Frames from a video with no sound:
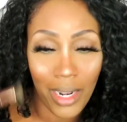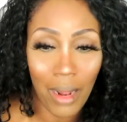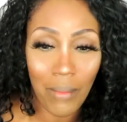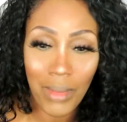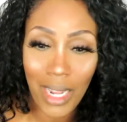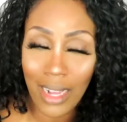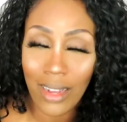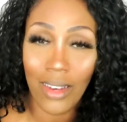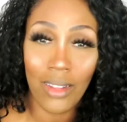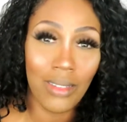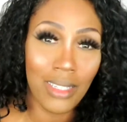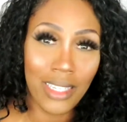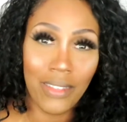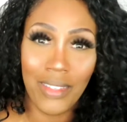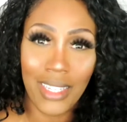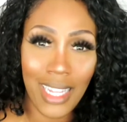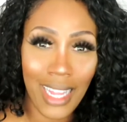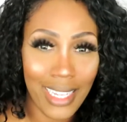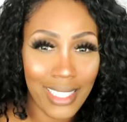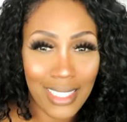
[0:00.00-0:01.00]
I'm not gonna leave
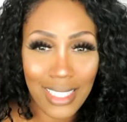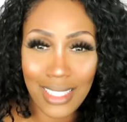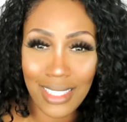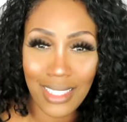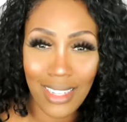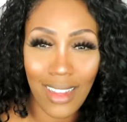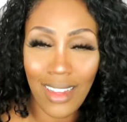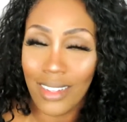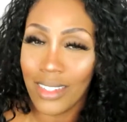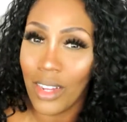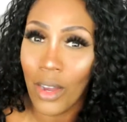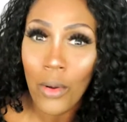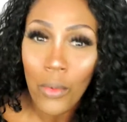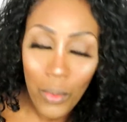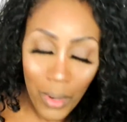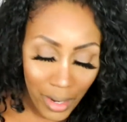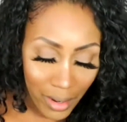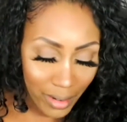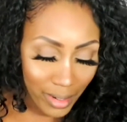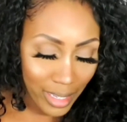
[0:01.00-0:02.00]
it like this, y'all. Don't
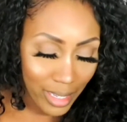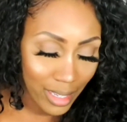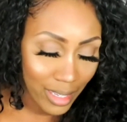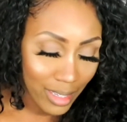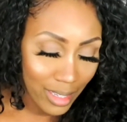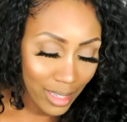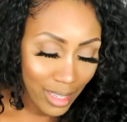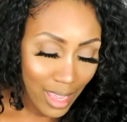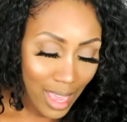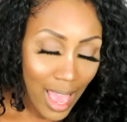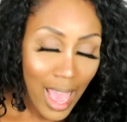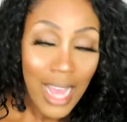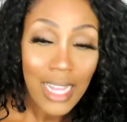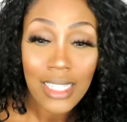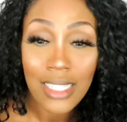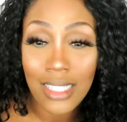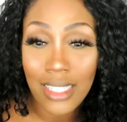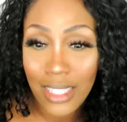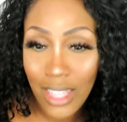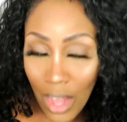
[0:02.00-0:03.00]
worry.
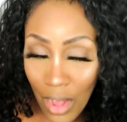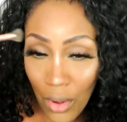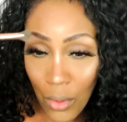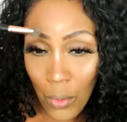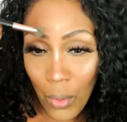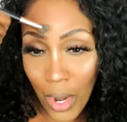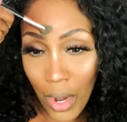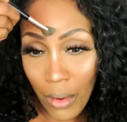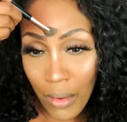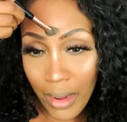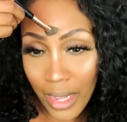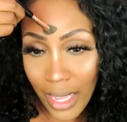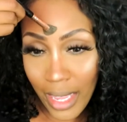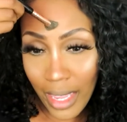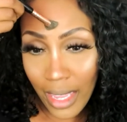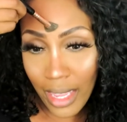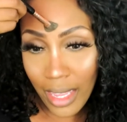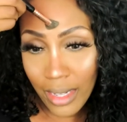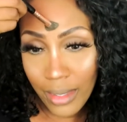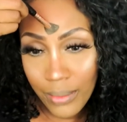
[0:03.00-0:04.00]
Don't
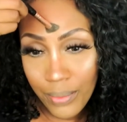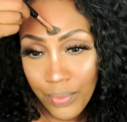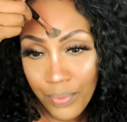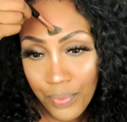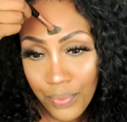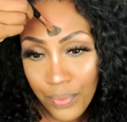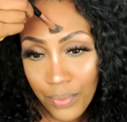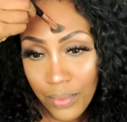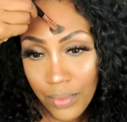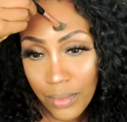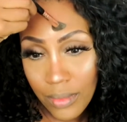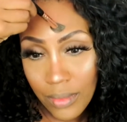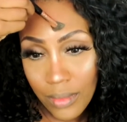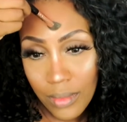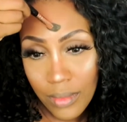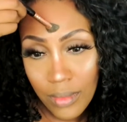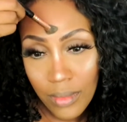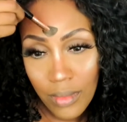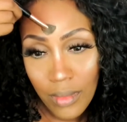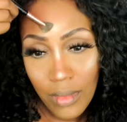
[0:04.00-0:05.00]
worry.
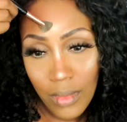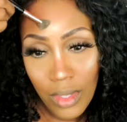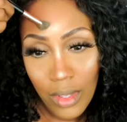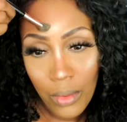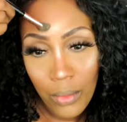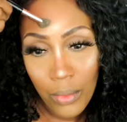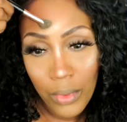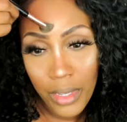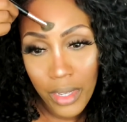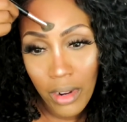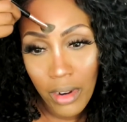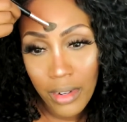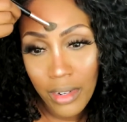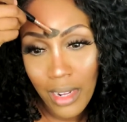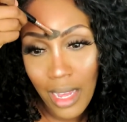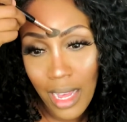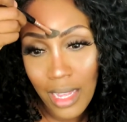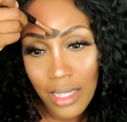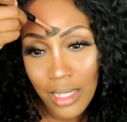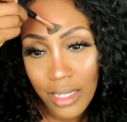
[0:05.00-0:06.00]
We are
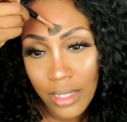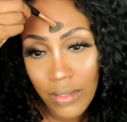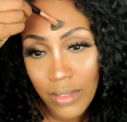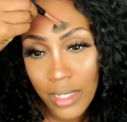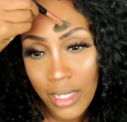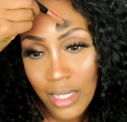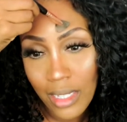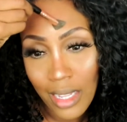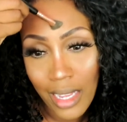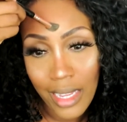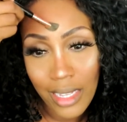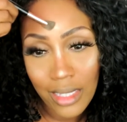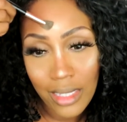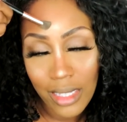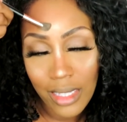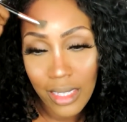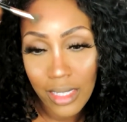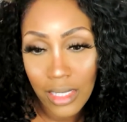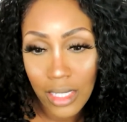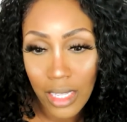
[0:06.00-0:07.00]
not leaving it like
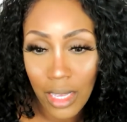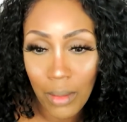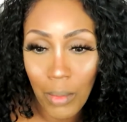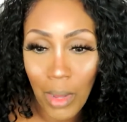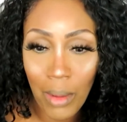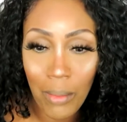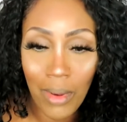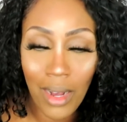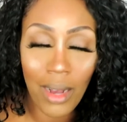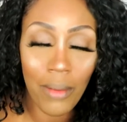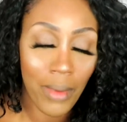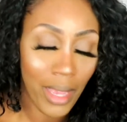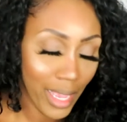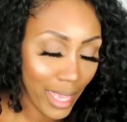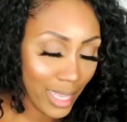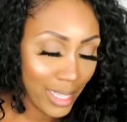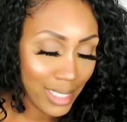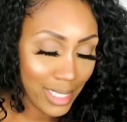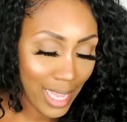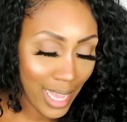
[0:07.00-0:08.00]
this. And my mama
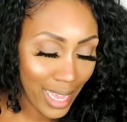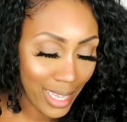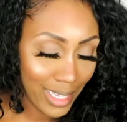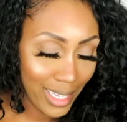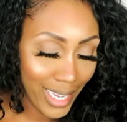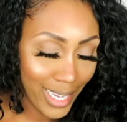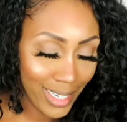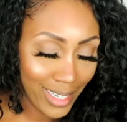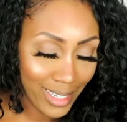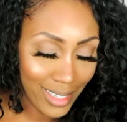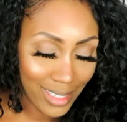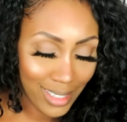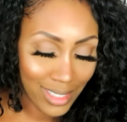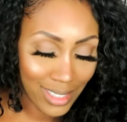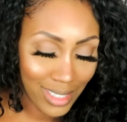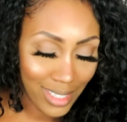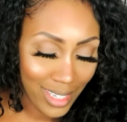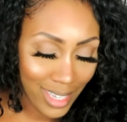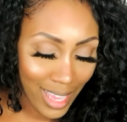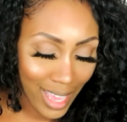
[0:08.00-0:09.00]
hates highlighter.
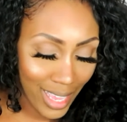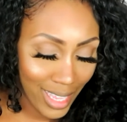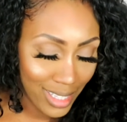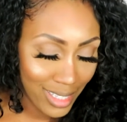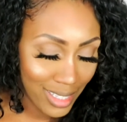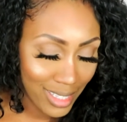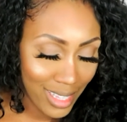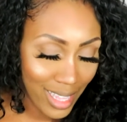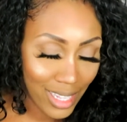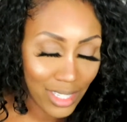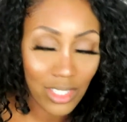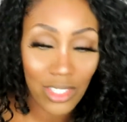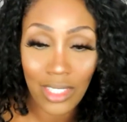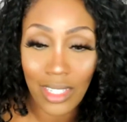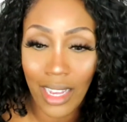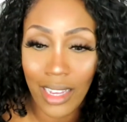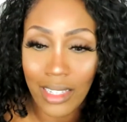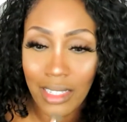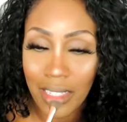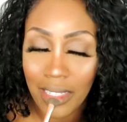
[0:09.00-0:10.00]
She hates that
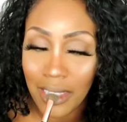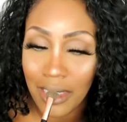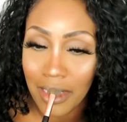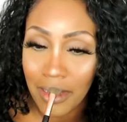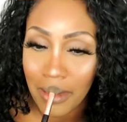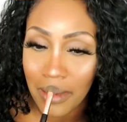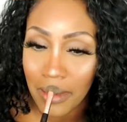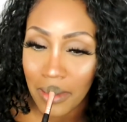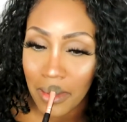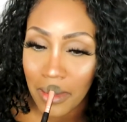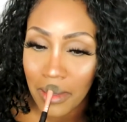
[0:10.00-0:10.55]
shiny look.